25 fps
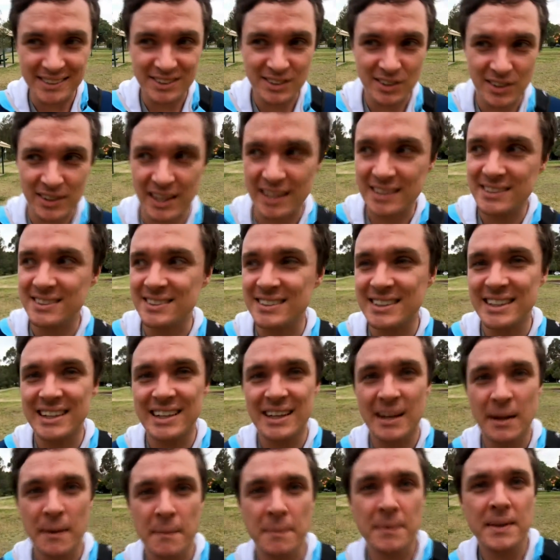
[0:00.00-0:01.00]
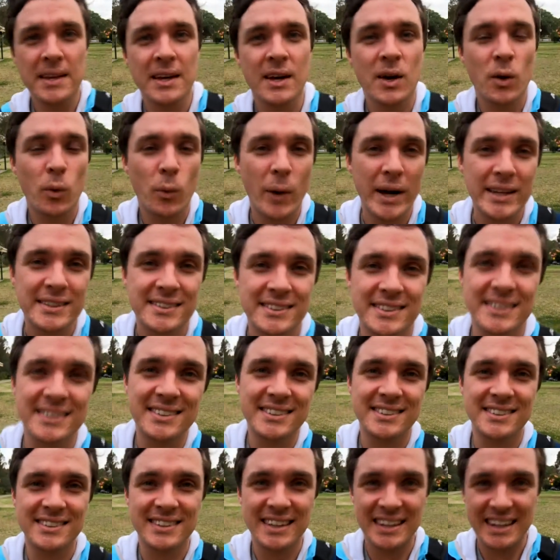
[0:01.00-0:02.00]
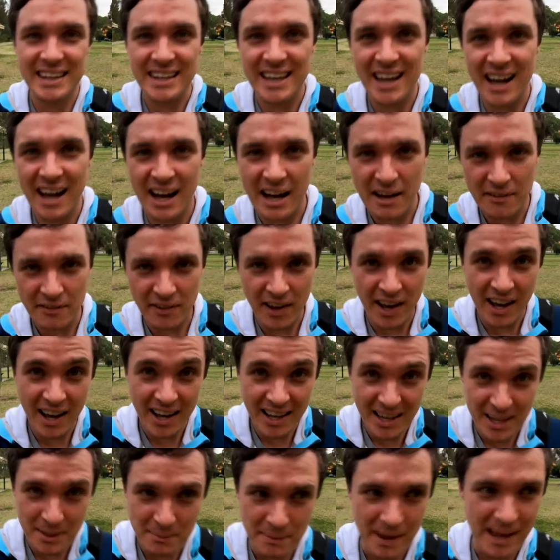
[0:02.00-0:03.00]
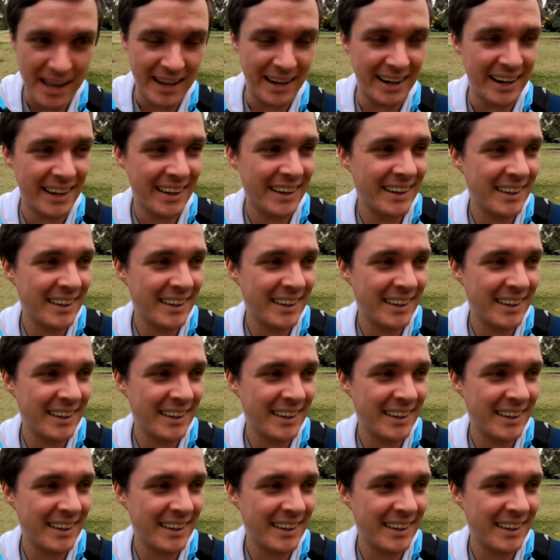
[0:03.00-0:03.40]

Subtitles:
So that's the Western Sydney Half Ironman.